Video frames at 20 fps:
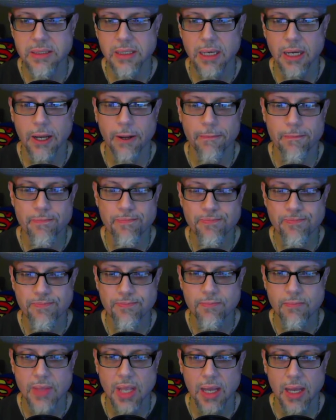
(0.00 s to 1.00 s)
um,
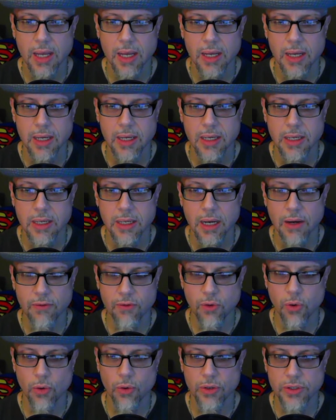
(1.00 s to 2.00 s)
of
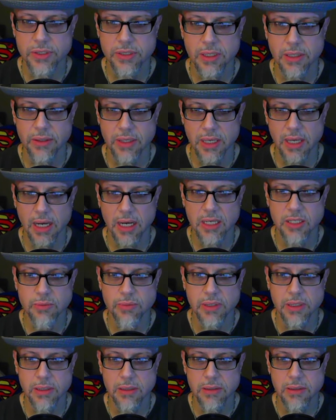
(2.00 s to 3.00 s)
course, the
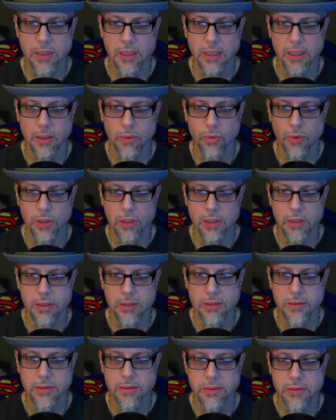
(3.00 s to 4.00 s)
husband uh,
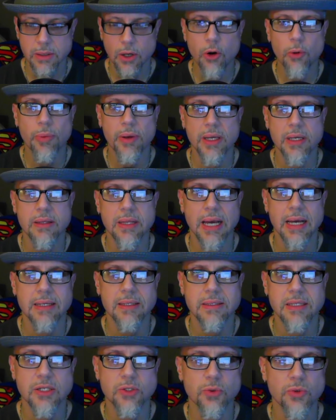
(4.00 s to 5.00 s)
were hoping that
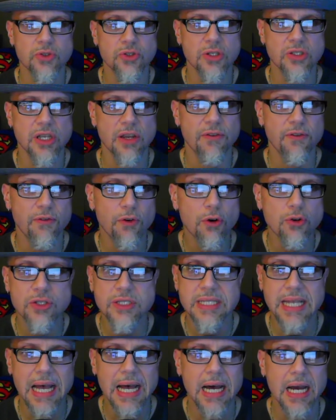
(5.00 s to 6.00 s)
this was just a first
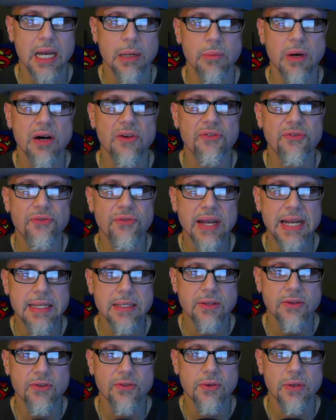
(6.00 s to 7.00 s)
time
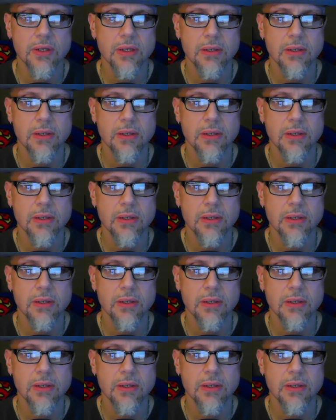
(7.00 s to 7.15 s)
offense.